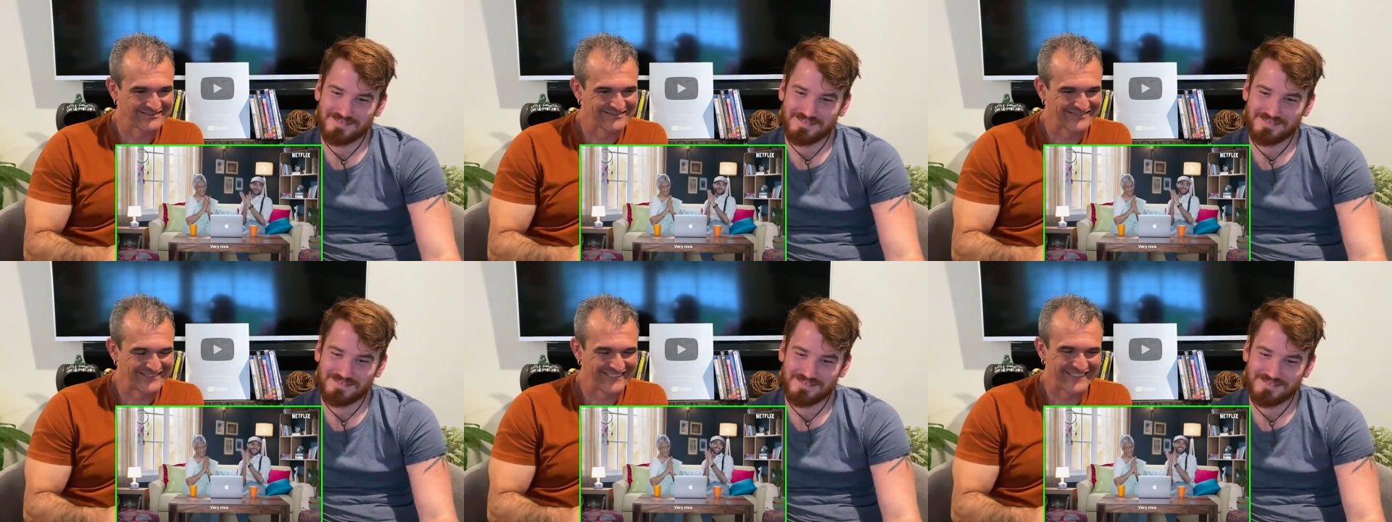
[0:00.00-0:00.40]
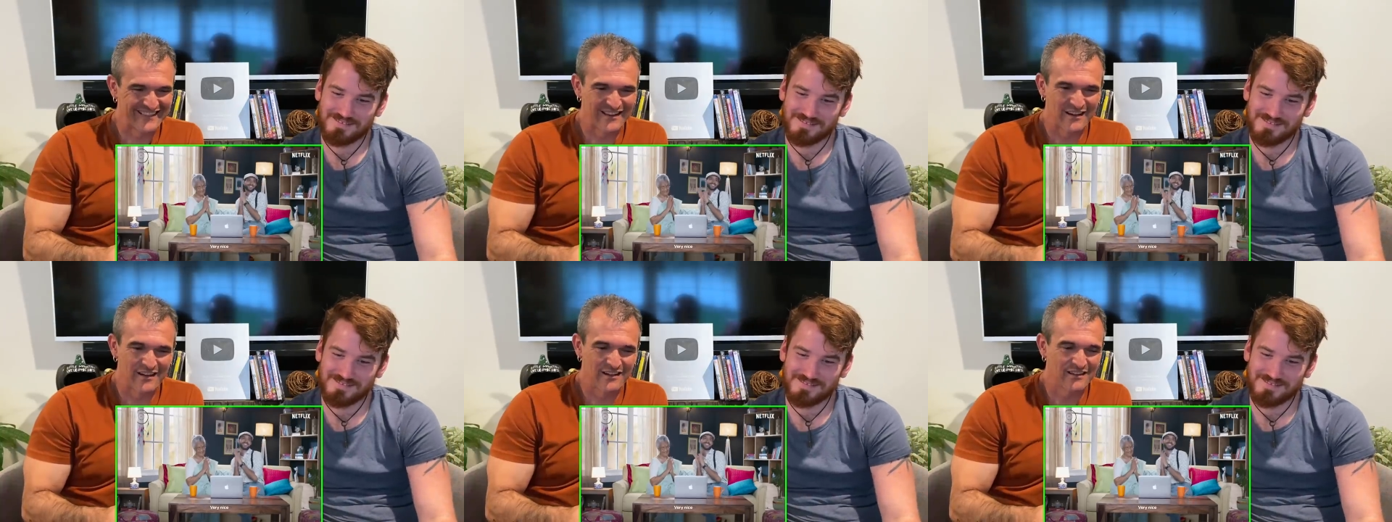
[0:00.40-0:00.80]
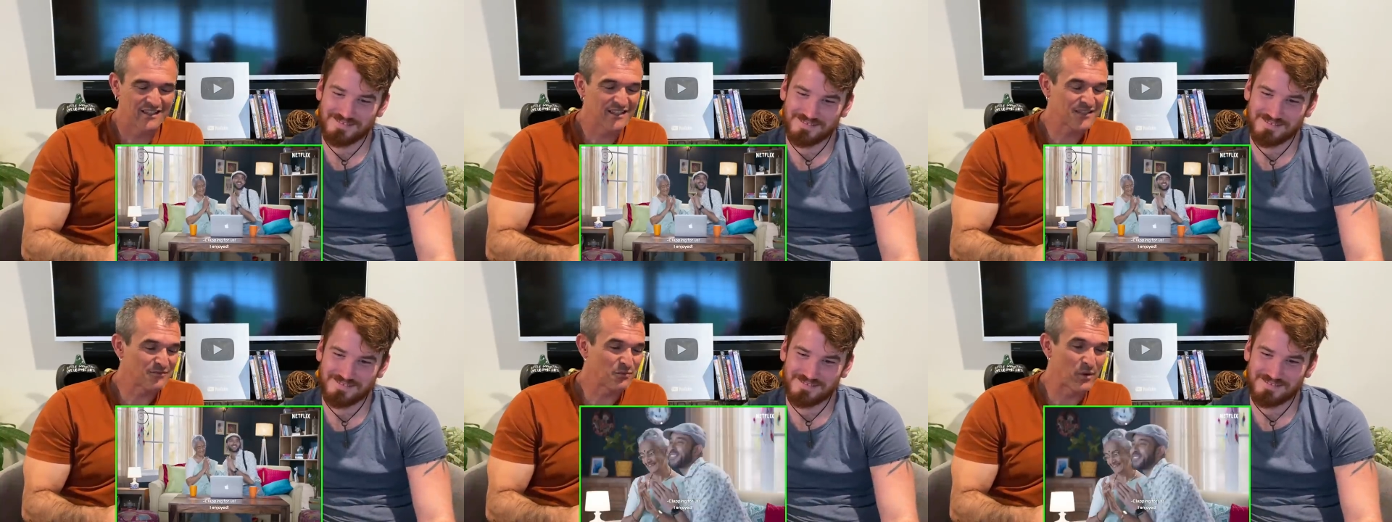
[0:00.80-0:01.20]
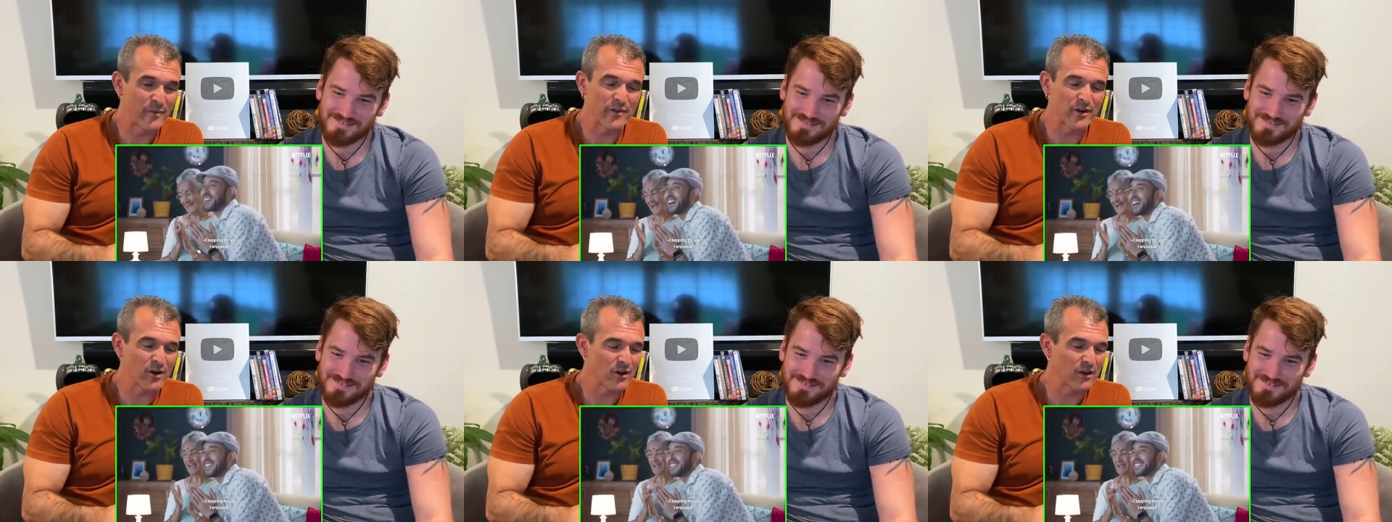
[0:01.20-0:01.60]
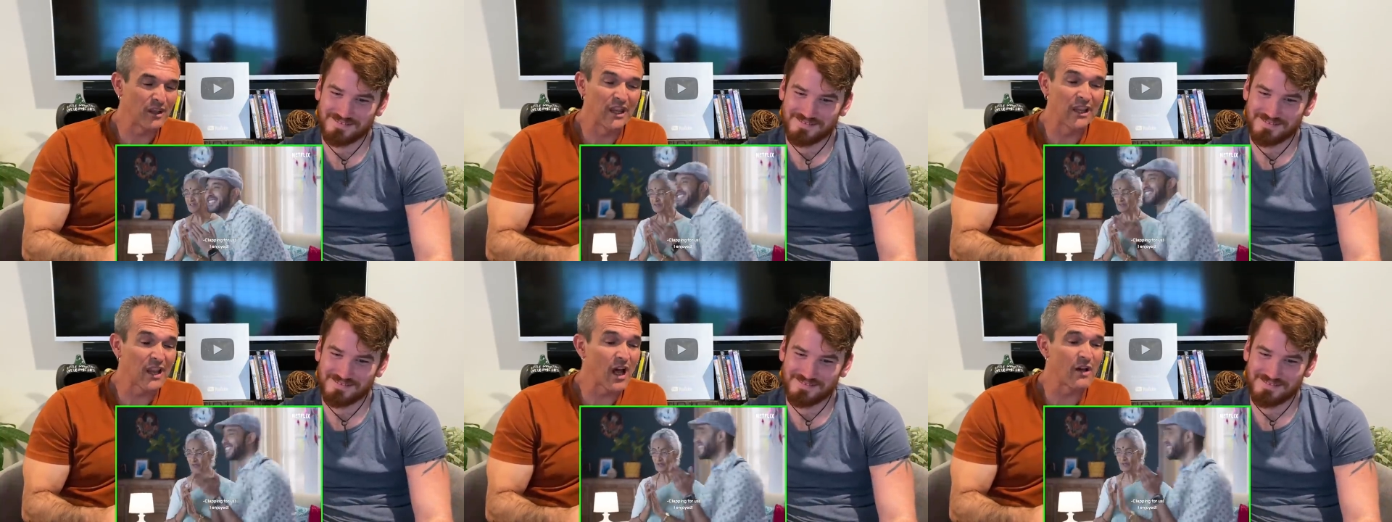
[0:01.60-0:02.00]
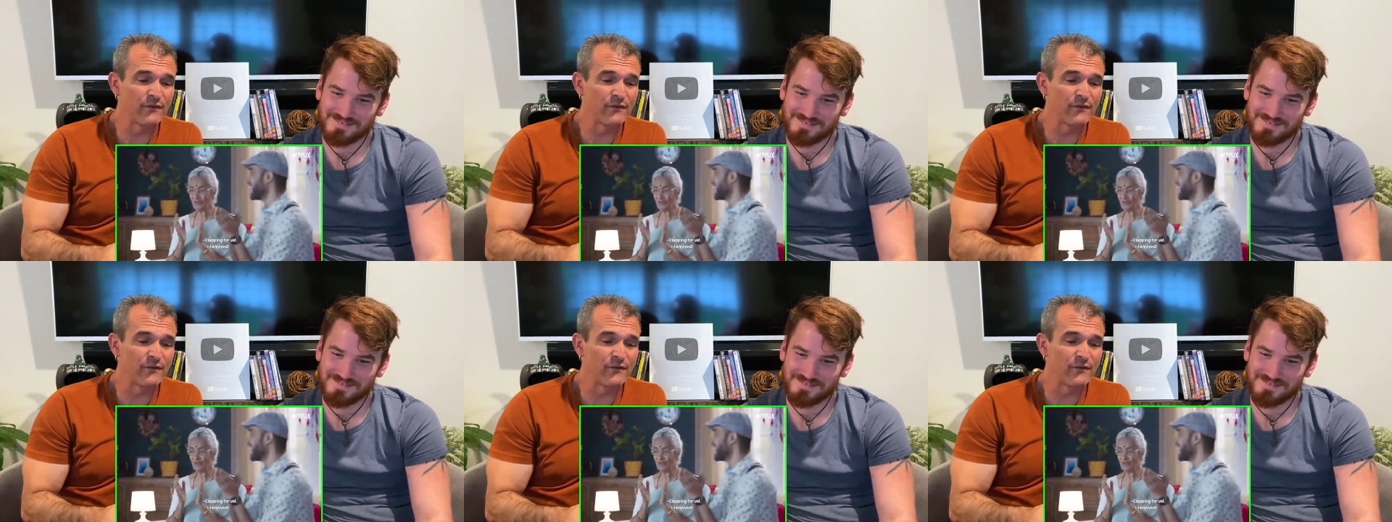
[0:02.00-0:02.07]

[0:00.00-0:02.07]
Speaker 1: Very nice. It's clapping clapping